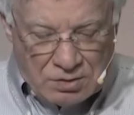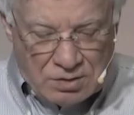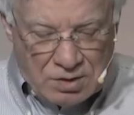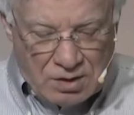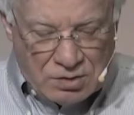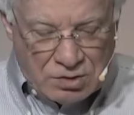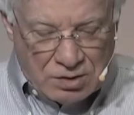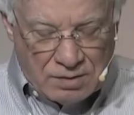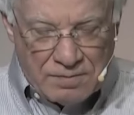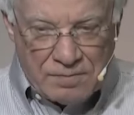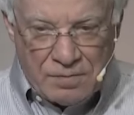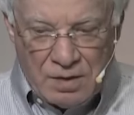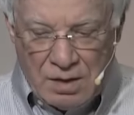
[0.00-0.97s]
to touching.
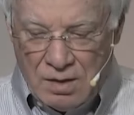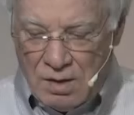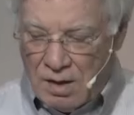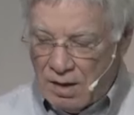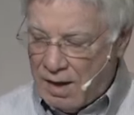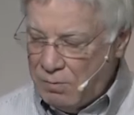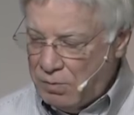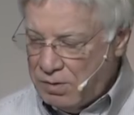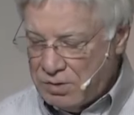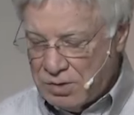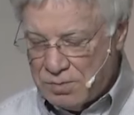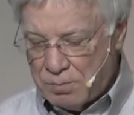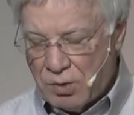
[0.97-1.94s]
I want to
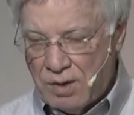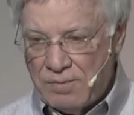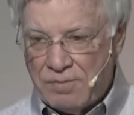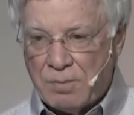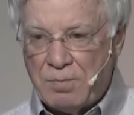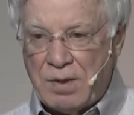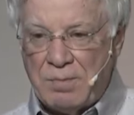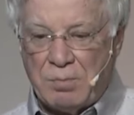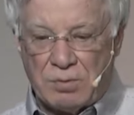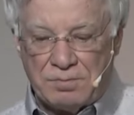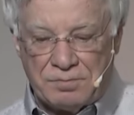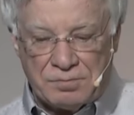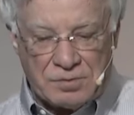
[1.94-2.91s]
just pray for
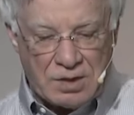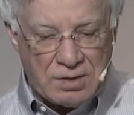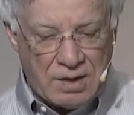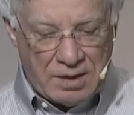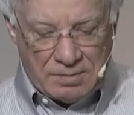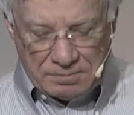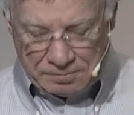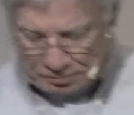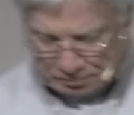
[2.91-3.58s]
people today